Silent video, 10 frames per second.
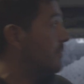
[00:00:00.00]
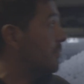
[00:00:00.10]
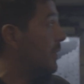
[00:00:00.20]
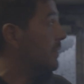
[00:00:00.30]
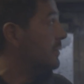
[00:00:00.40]
of
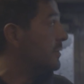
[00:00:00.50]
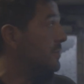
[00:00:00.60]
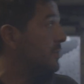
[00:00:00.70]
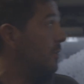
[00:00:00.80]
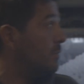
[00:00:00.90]
the mantas are
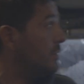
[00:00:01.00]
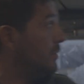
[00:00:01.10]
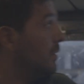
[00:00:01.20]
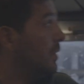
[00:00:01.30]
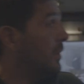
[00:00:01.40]
chevron,
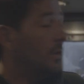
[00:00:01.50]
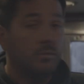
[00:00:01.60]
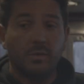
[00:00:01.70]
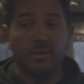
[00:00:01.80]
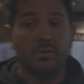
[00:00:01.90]

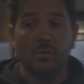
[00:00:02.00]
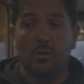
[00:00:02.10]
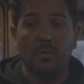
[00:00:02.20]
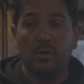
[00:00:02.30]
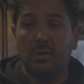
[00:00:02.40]
which is
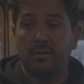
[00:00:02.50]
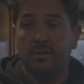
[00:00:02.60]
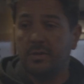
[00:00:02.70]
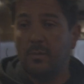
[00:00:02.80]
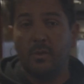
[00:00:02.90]
normal, is
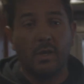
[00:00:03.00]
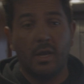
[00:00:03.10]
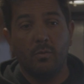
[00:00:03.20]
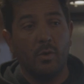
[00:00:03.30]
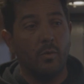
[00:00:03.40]
the same in
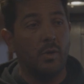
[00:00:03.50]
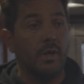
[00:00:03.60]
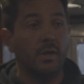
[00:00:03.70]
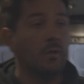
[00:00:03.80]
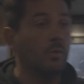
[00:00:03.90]
everywhere,
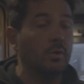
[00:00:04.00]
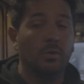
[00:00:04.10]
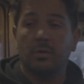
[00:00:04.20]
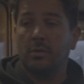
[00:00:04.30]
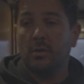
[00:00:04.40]
in
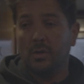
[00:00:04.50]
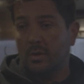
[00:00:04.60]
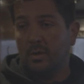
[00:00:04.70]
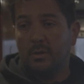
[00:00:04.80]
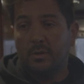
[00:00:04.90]
Ecuador.
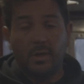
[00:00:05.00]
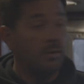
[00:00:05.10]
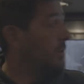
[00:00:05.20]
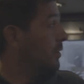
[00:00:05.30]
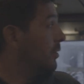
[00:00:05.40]

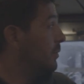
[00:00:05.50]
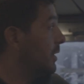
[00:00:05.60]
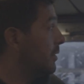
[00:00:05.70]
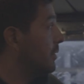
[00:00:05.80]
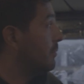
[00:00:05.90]
Eric told me
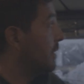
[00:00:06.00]
here in